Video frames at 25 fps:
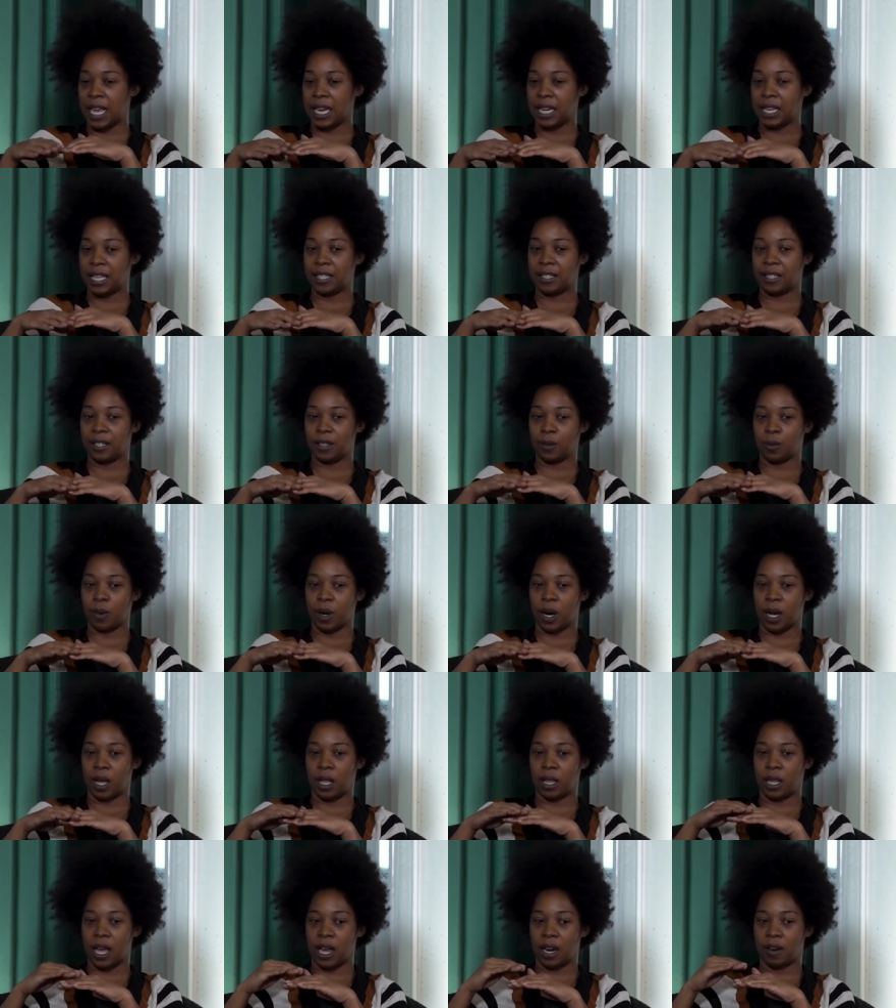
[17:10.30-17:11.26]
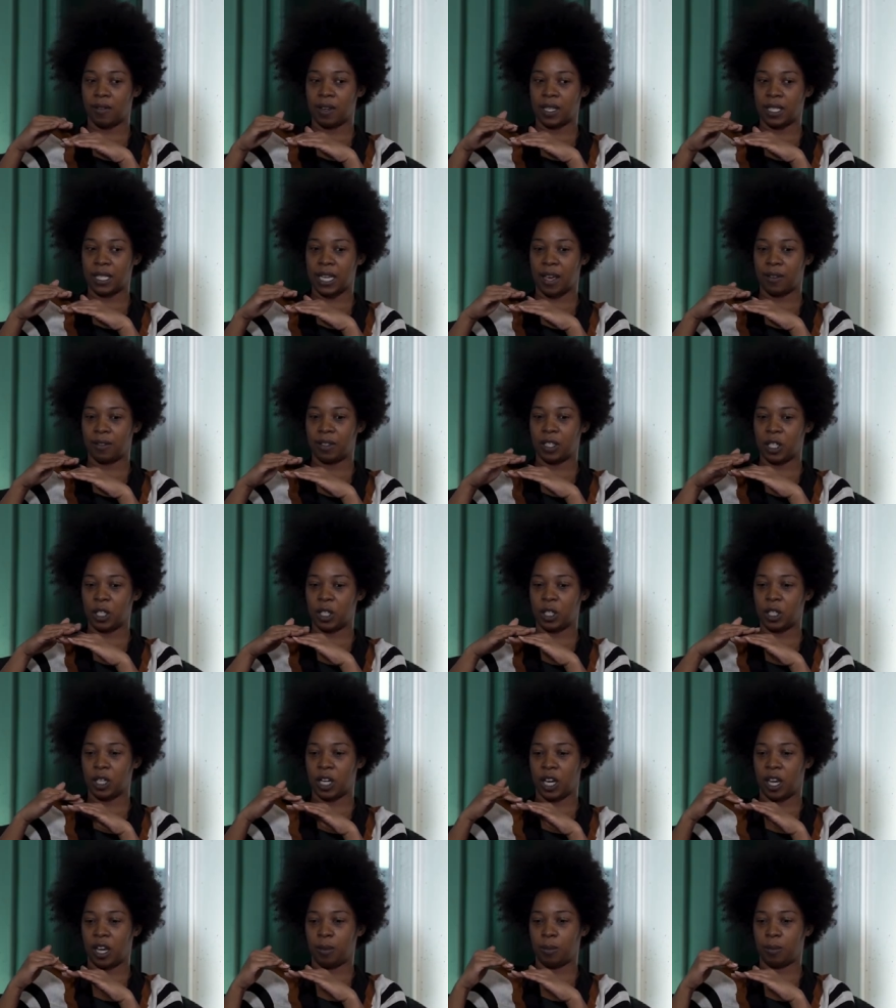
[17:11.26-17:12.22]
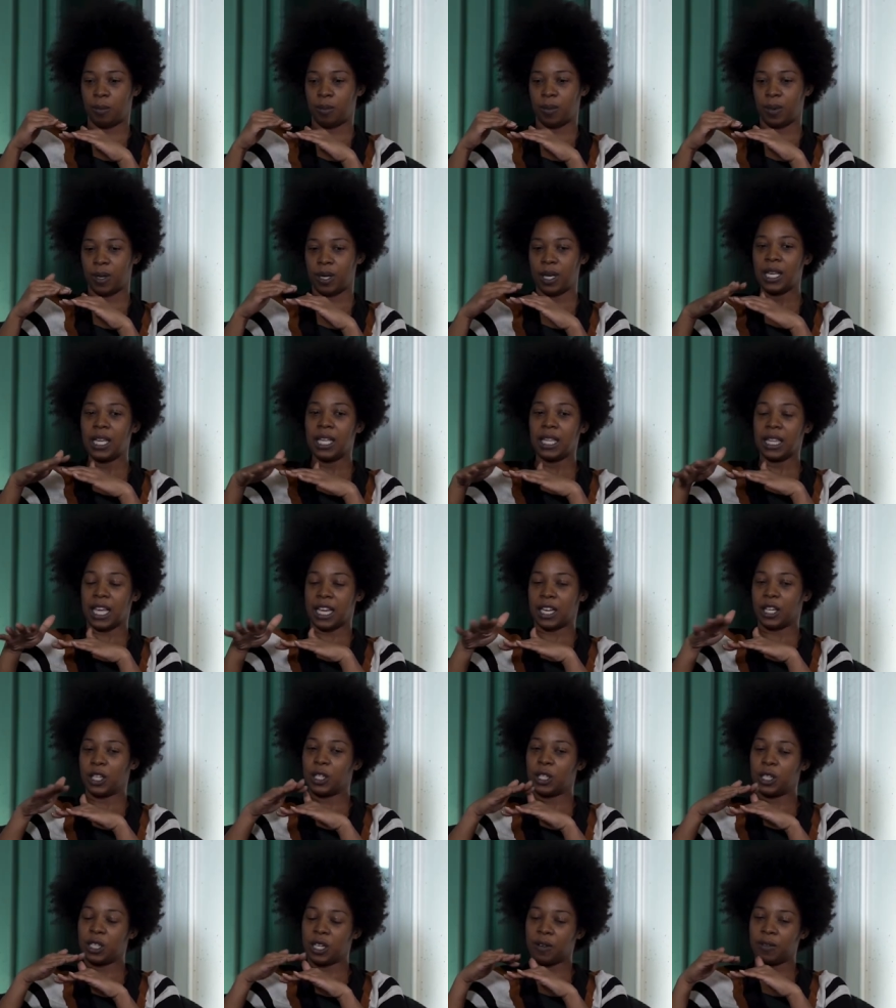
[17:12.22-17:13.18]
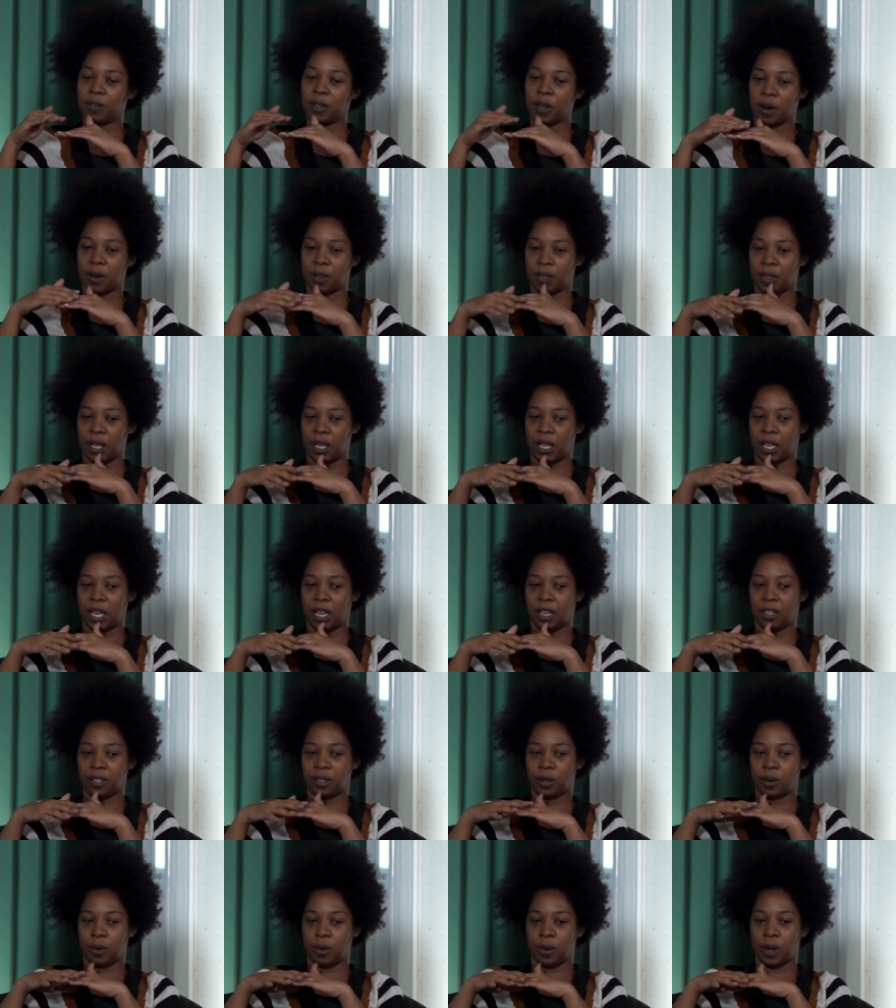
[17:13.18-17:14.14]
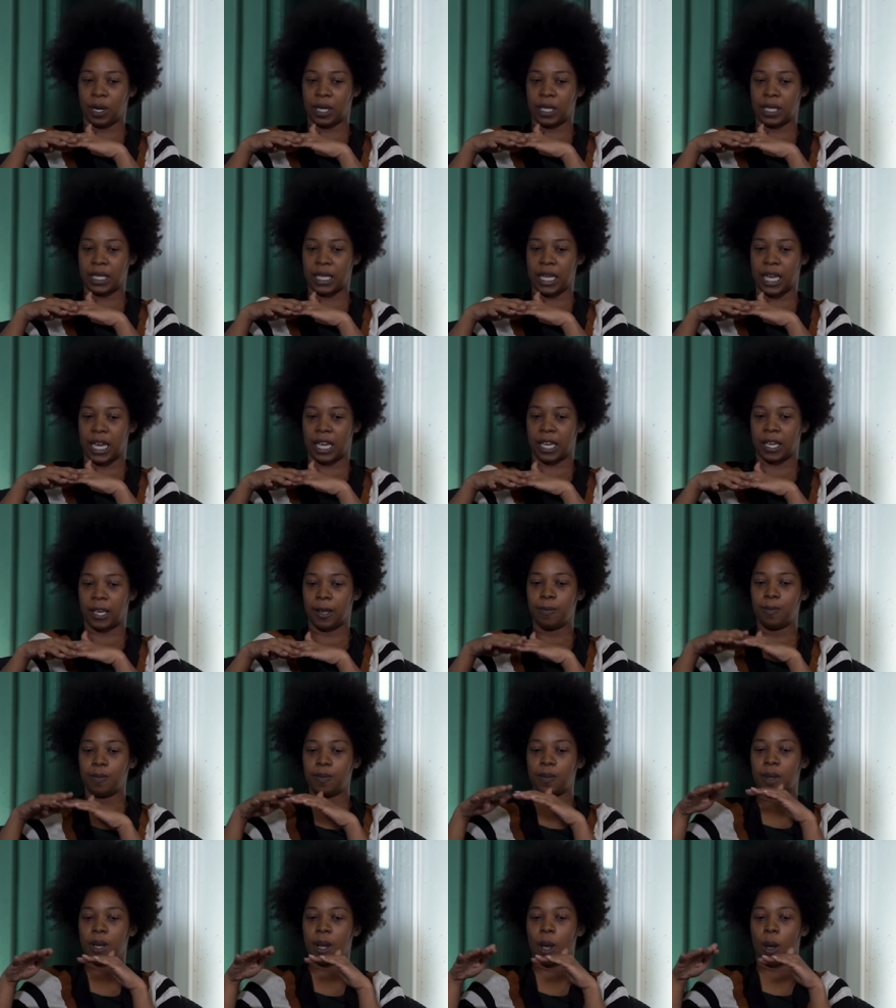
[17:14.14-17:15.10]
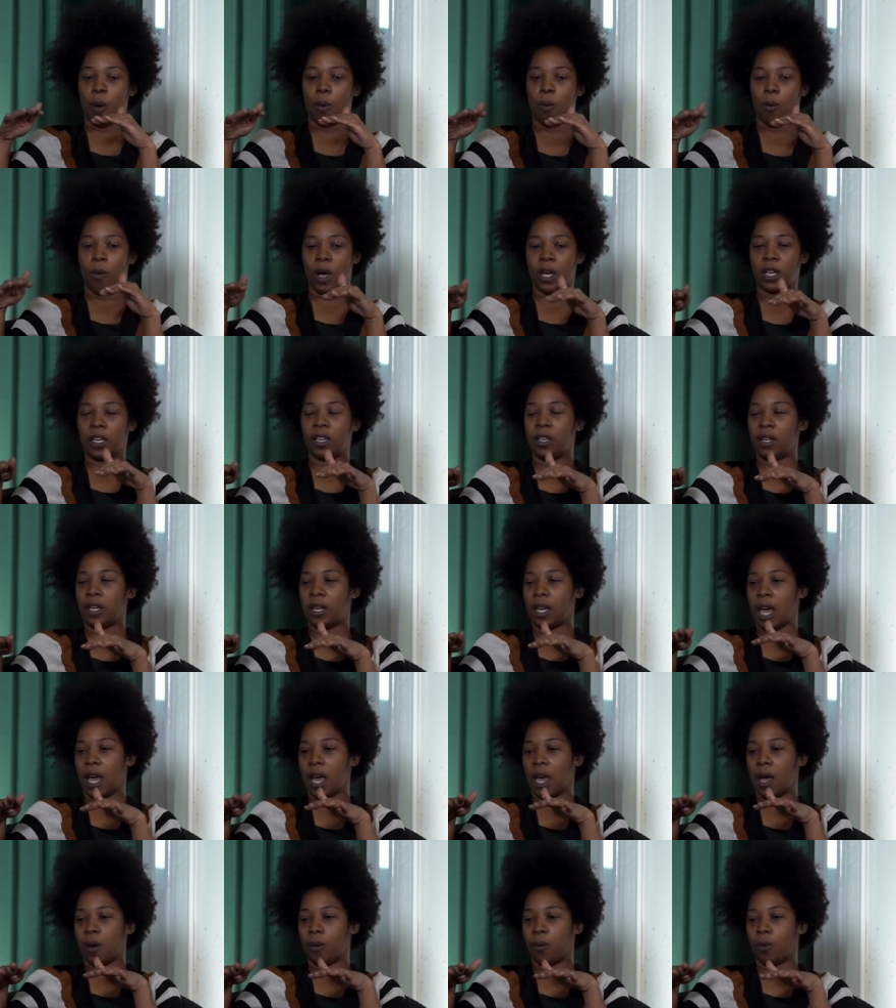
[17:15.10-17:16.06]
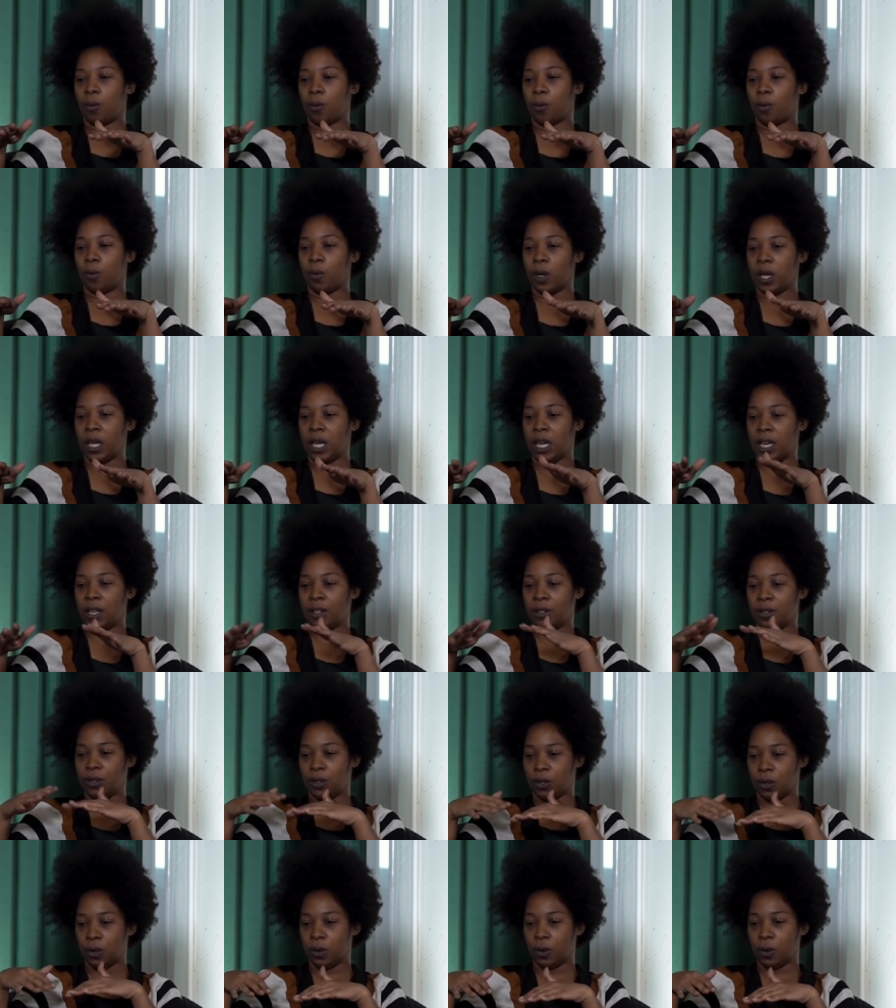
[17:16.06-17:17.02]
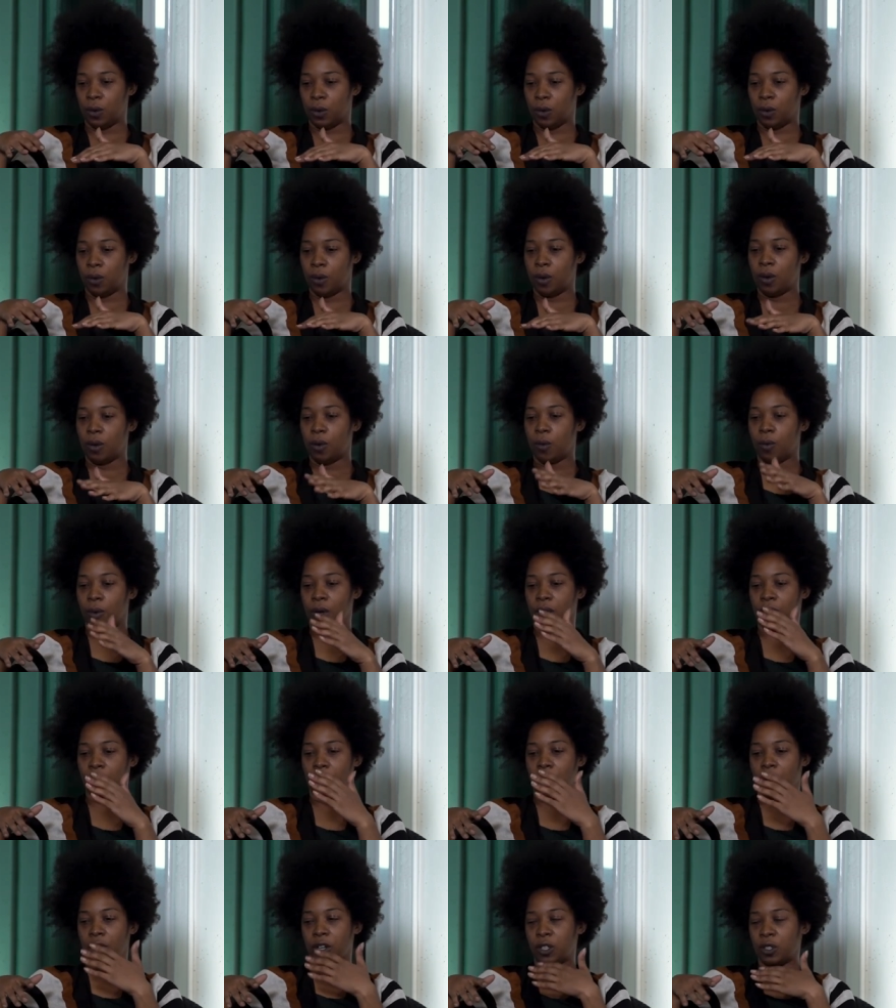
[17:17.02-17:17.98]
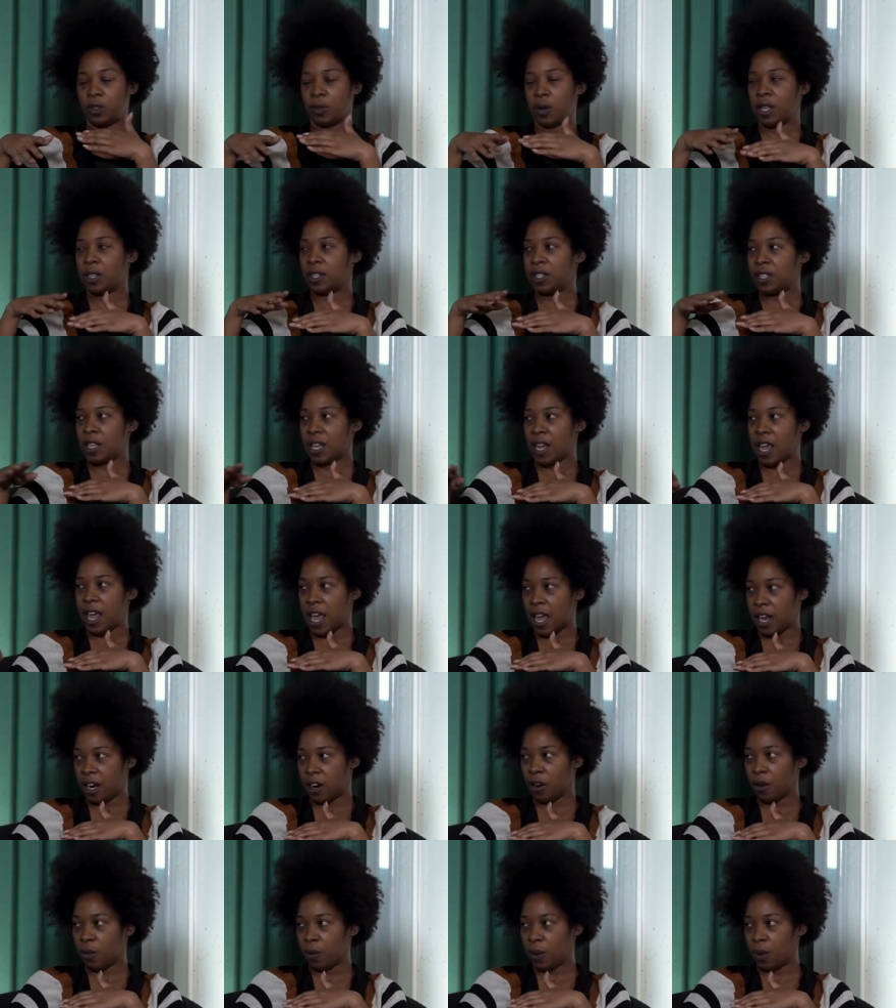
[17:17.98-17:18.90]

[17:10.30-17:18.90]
And this mm-hmm. is where a lot of us have to shape, like, shift our thinking towards, like, what could we do with our strengths and our